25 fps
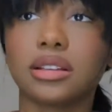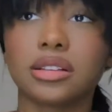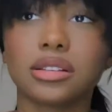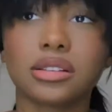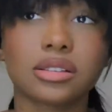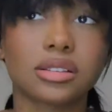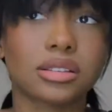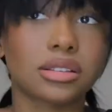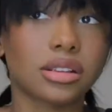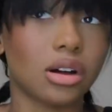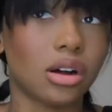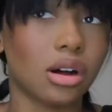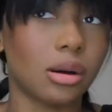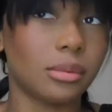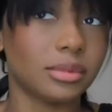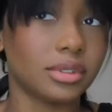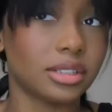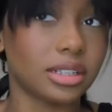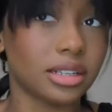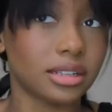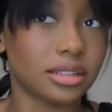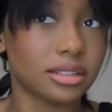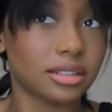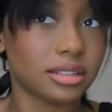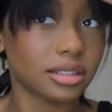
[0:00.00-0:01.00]
So I'm
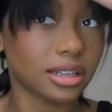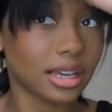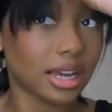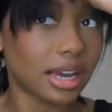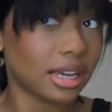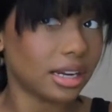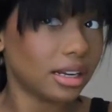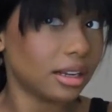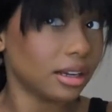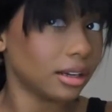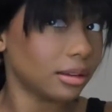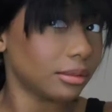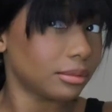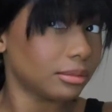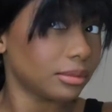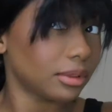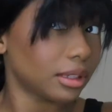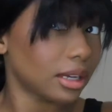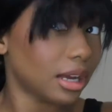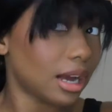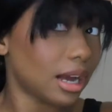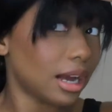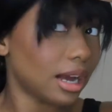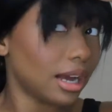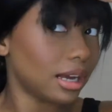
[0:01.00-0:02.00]
just kind
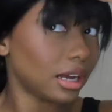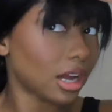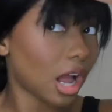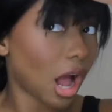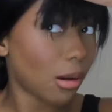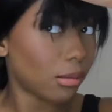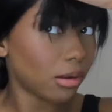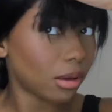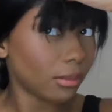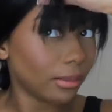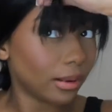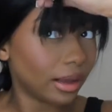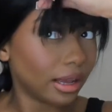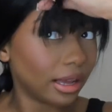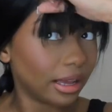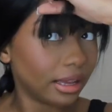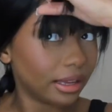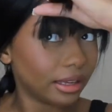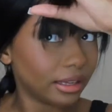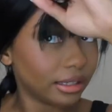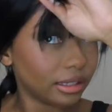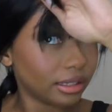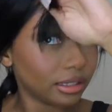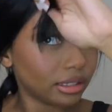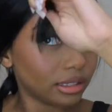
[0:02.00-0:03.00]
of hot combing my